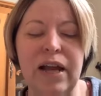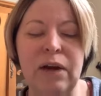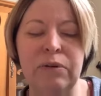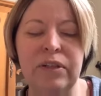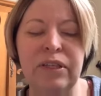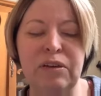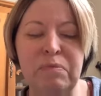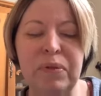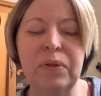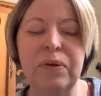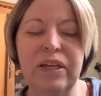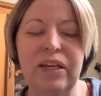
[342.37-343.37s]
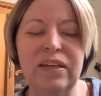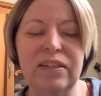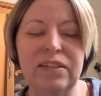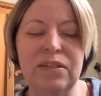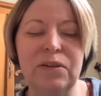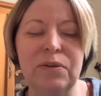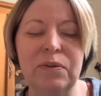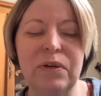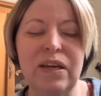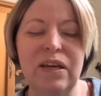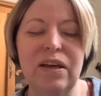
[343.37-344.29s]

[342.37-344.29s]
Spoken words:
hourly employees who